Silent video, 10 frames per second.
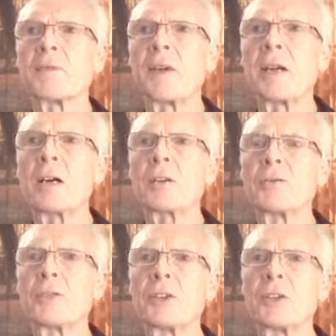very
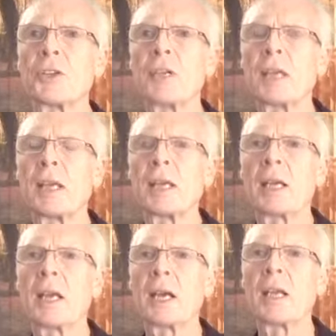often
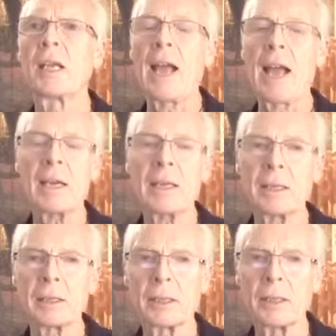an
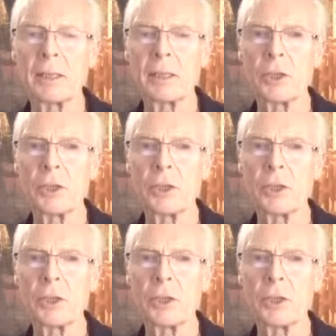anger